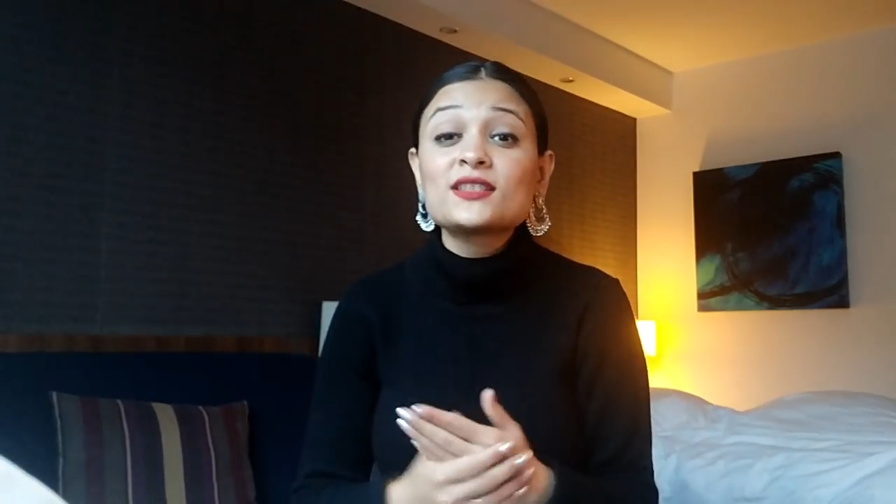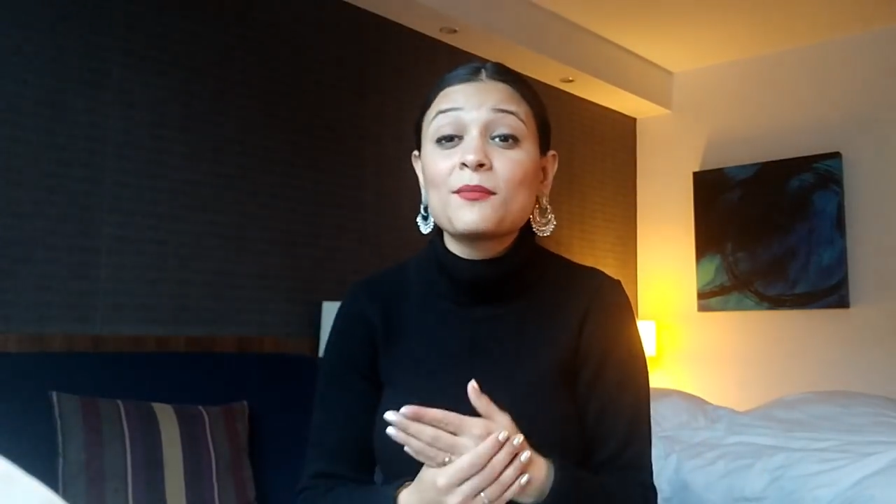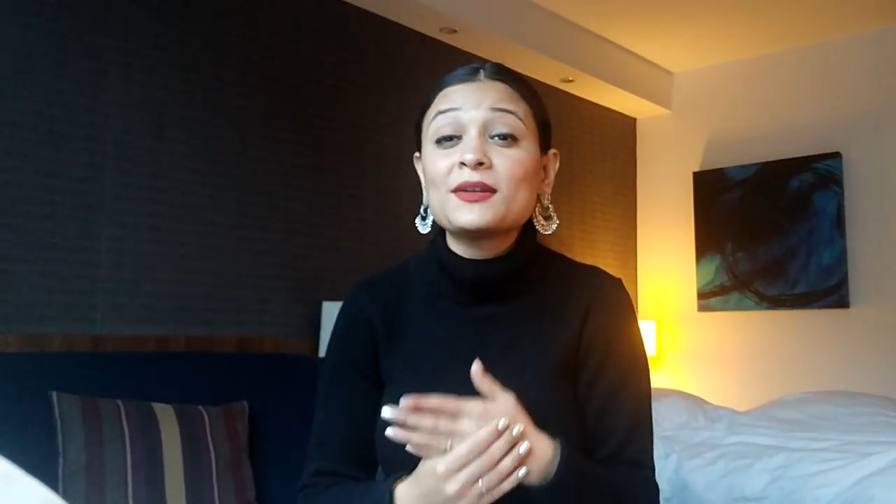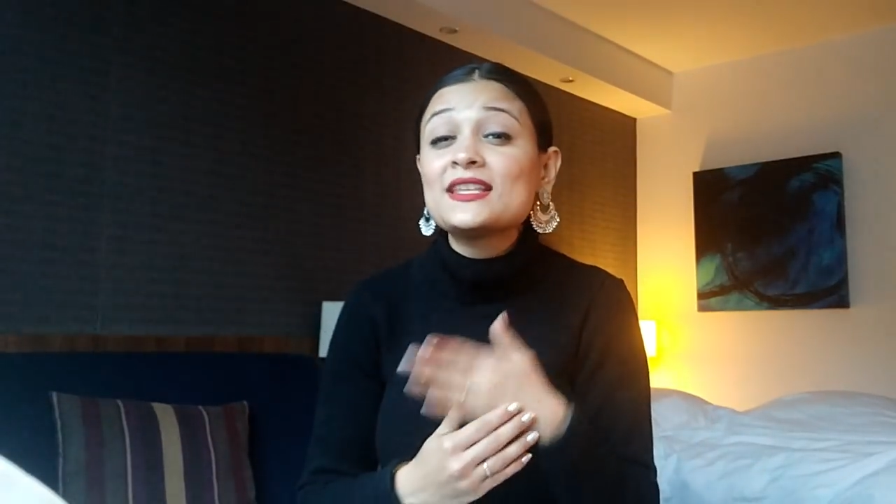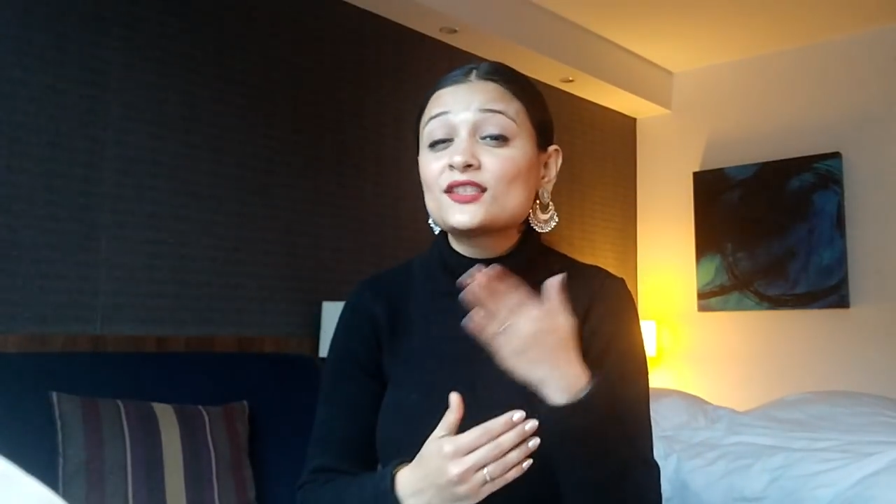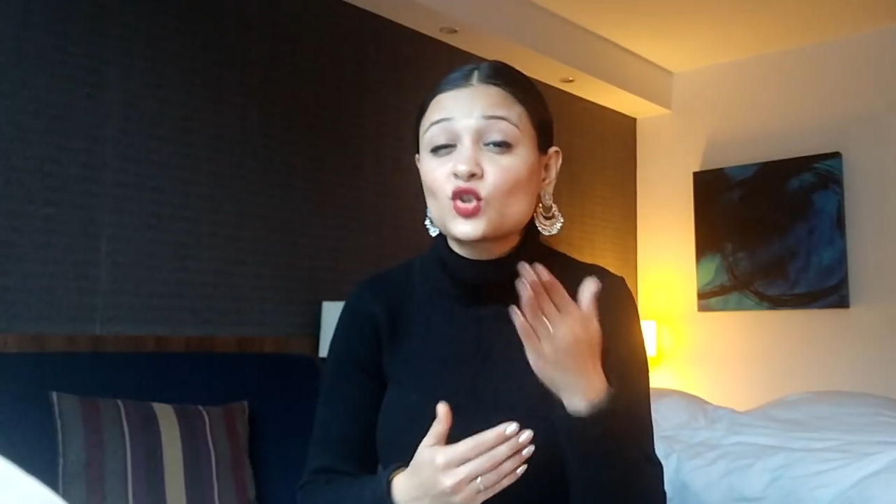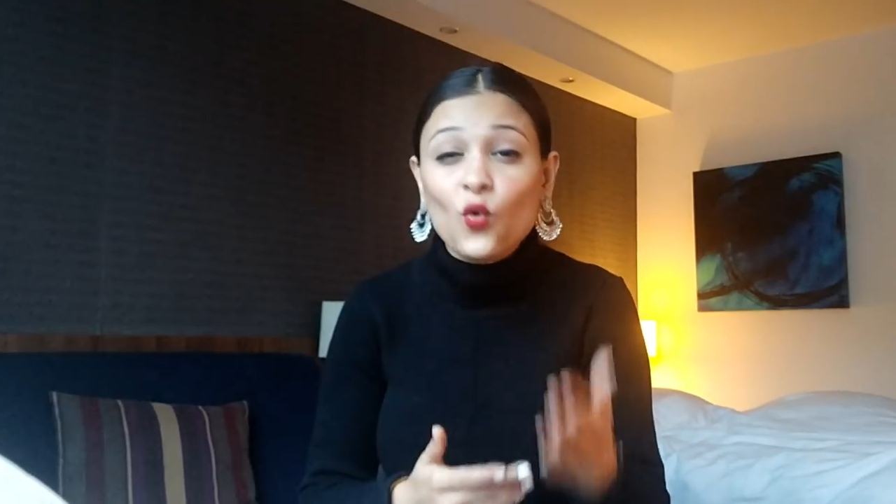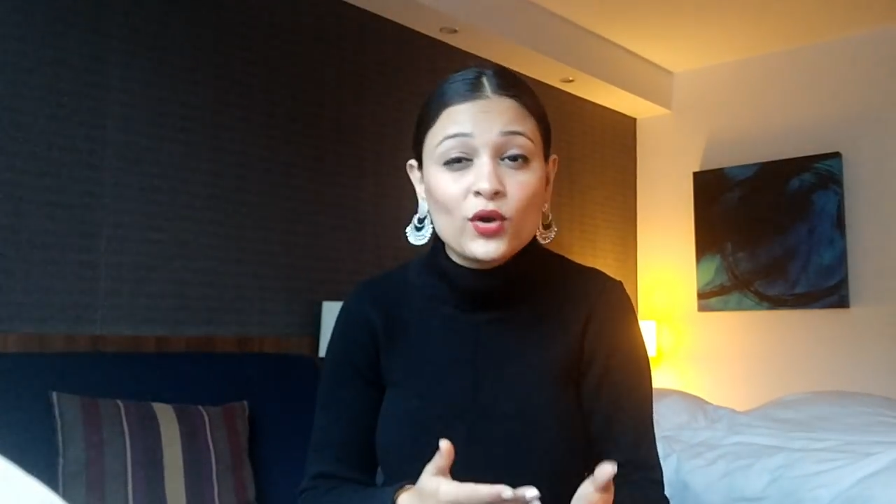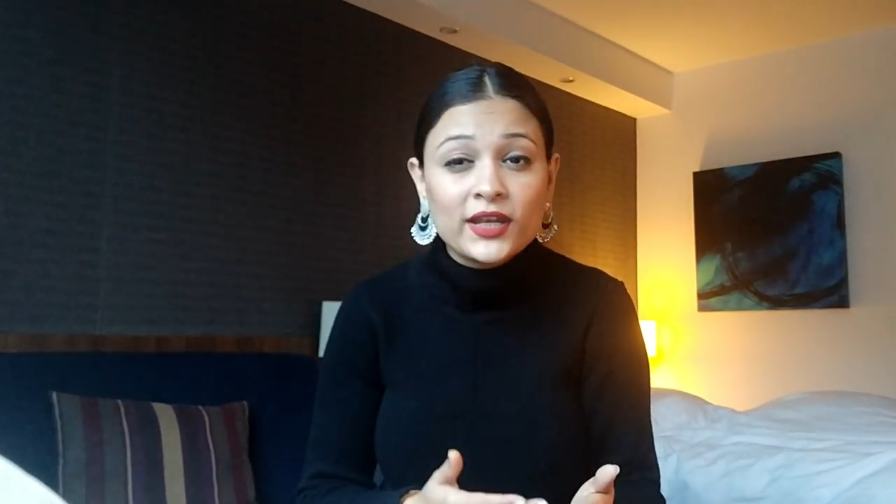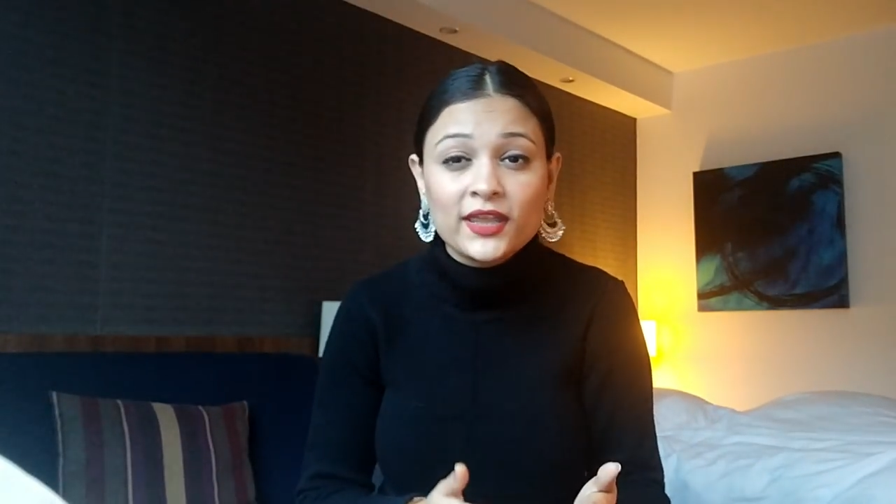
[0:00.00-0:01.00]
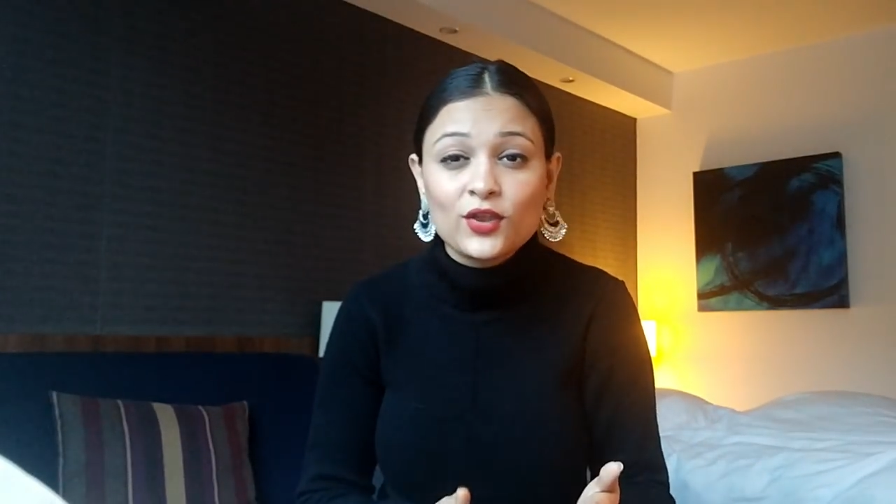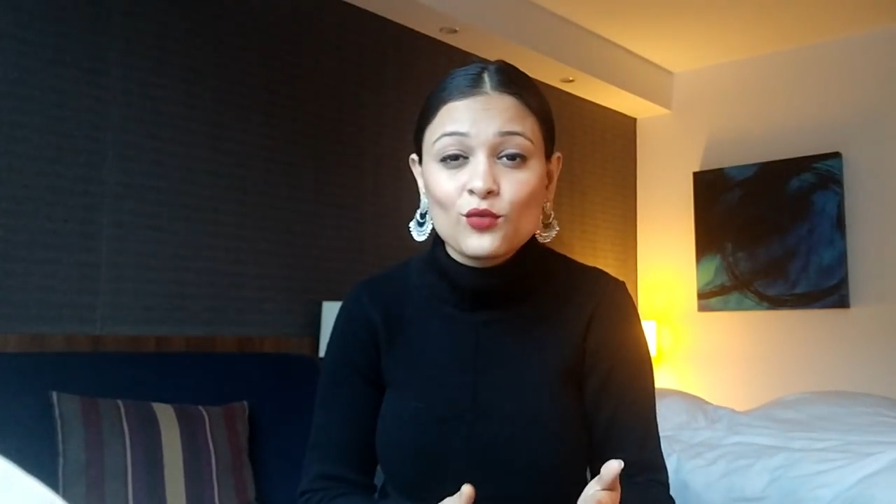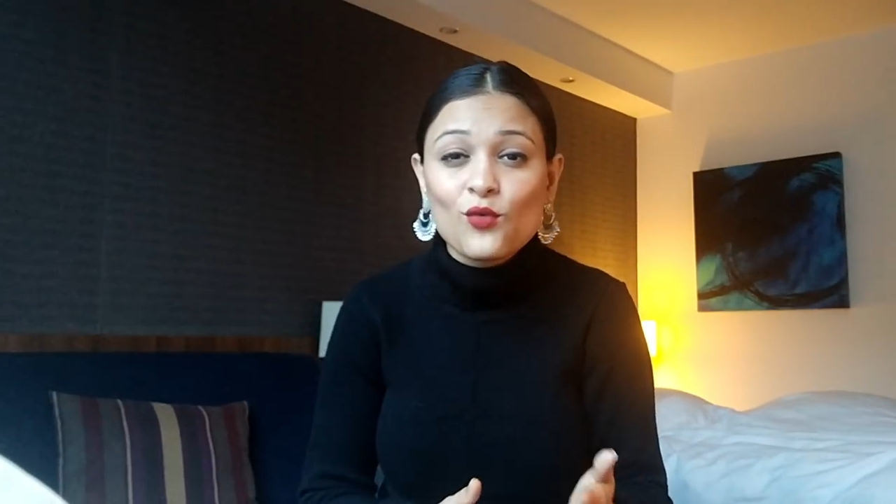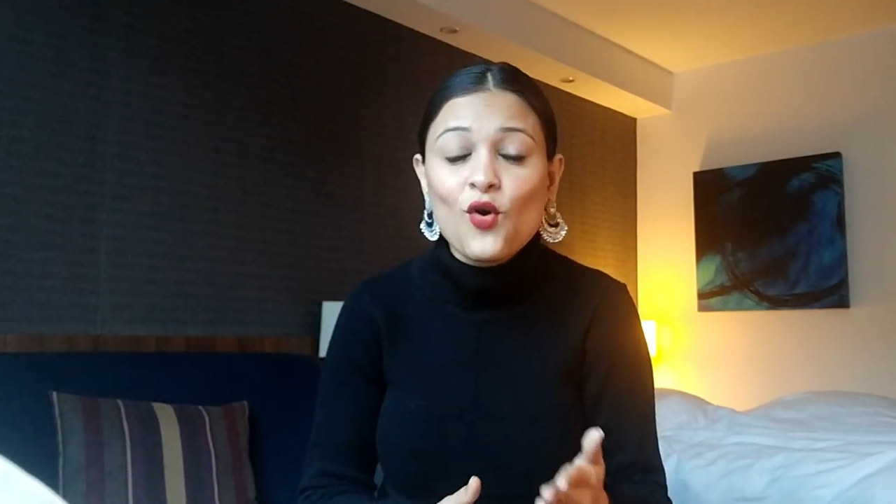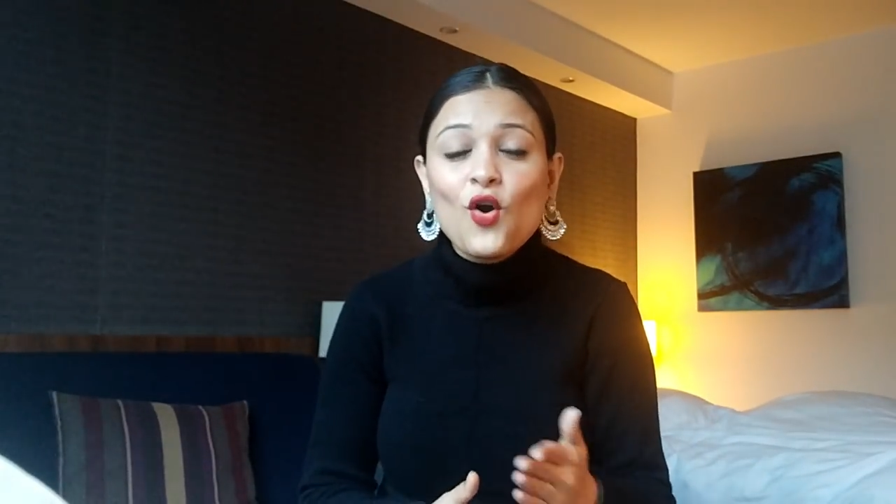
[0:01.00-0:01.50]
somebody is scolding
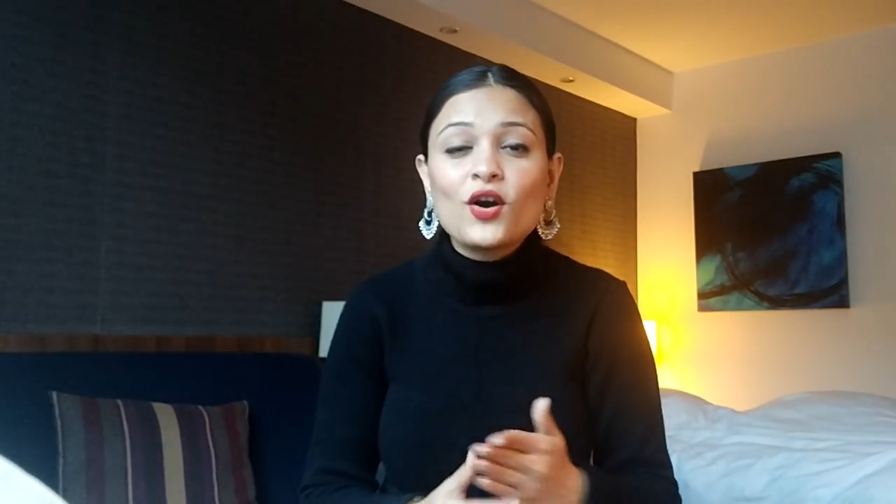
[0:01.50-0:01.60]
you,